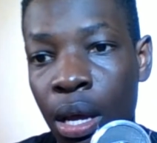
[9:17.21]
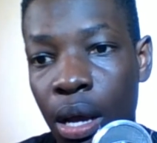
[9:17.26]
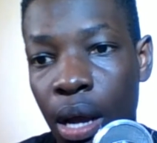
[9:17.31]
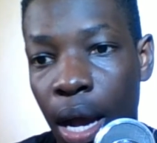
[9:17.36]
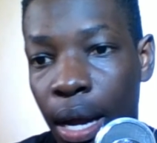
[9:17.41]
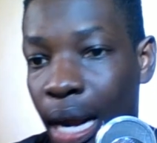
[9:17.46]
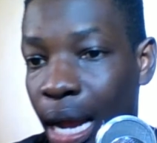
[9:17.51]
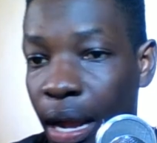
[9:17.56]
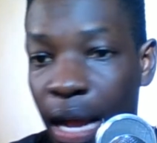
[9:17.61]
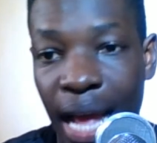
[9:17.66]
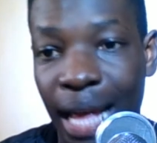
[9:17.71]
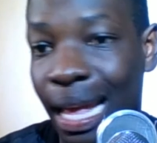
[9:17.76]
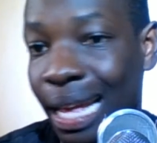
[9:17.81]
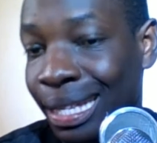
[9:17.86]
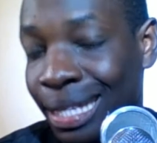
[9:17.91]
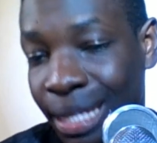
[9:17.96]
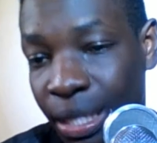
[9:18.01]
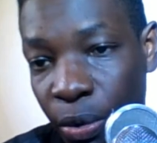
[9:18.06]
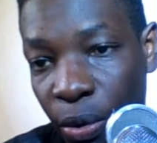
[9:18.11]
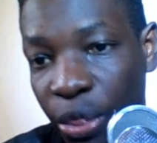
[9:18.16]
and I, I
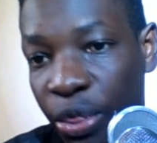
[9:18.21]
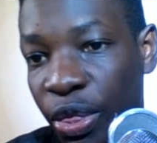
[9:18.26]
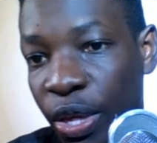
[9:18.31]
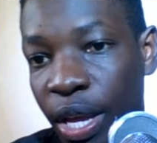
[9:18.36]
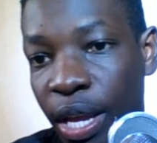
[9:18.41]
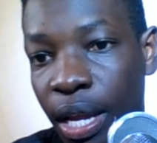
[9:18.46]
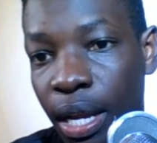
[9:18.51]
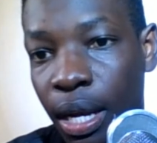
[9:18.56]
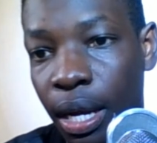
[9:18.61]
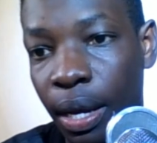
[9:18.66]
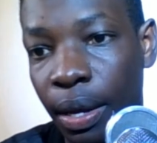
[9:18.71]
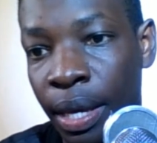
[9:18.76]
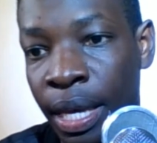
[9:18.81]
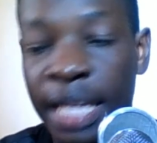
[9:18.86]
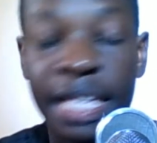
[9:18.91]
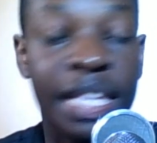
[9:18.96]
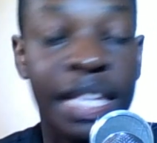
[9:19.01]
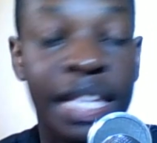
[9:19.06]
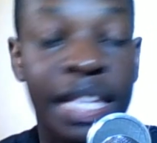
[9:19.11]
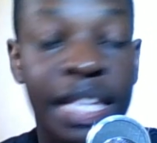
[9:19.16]
still think
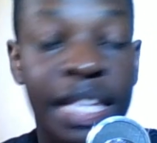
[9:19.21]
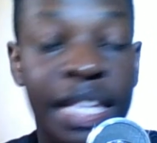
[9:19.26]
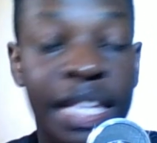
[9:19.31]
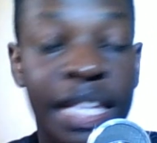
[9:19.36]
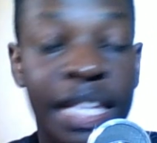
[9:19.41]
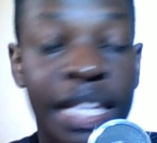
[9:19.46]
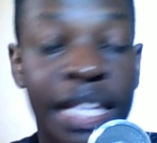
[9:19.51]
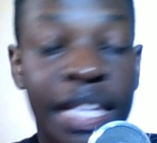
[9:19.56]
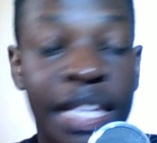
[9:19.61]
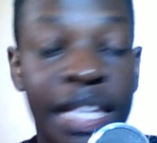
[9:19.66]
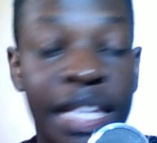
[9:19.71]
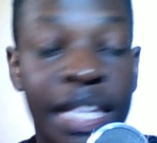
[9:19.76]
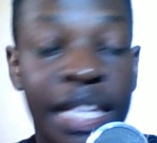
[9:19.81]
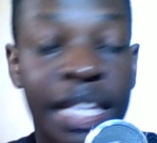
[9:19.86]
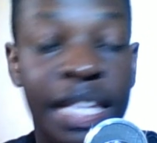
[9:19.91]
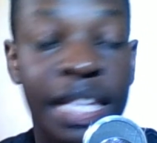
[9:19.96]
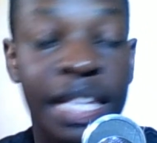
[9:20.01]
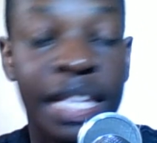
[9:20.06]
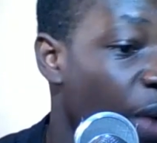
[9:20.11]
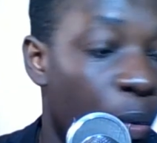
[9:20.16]
he's a very good
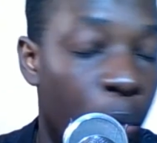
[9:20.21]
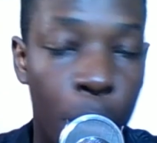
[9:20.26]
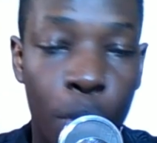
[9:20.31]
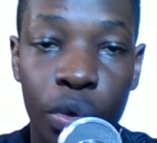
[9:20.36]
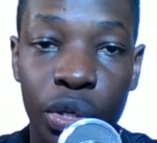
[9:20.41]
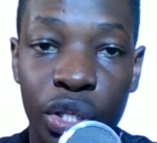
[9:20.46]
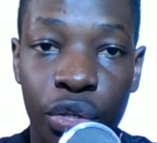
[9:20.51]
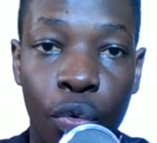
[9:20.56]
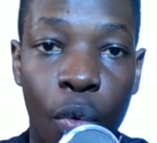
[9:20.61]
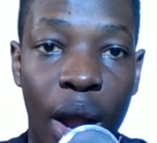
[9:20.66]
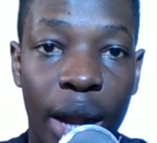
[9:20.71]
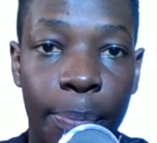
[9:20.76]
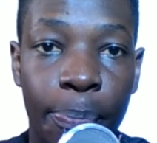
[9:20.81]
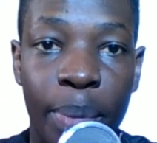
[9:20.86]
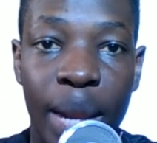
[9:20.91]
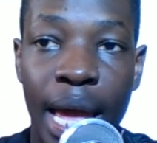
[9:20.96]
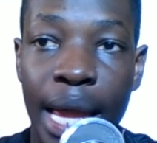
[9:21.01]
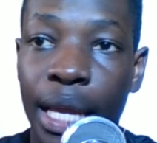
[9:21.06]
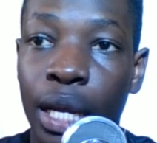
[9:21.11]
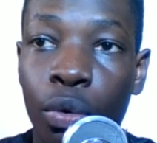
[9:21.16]
player, very good squad
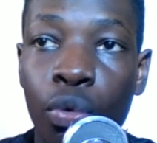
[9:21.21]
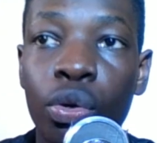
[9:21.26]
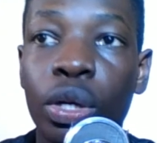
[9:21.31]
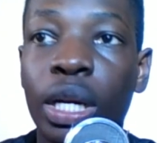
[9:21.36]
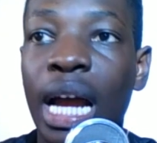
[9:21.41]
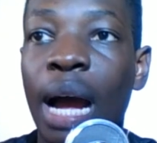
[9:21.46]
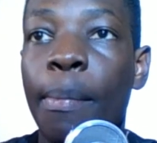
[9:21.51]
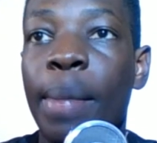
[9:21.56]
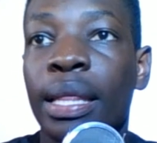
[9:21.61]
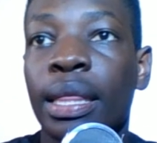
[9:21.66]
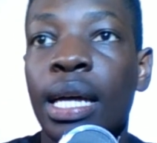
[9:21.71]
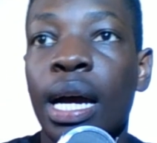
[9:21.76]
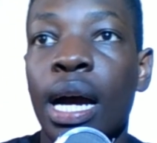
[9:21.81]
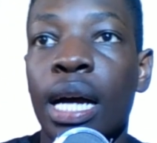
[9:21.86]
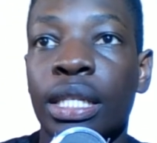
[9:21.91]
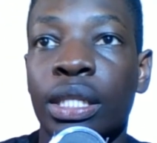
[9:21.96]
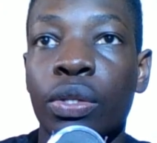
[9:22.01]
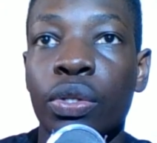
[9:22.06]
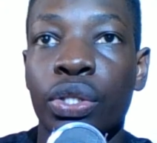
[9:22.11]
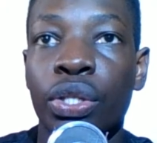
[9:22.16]
player. He could come at the
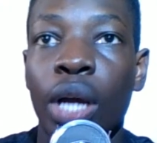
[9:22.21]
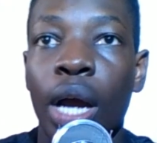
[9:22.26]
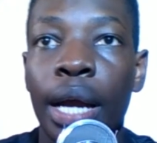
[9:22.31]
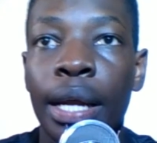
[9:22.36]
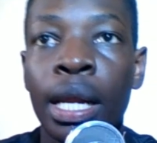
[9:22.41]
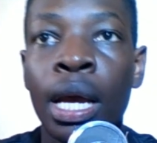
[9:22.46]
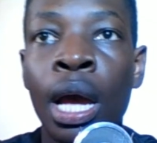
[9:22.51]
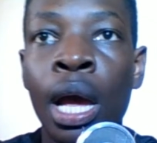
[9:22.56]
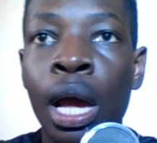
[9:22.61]
Arsenal side.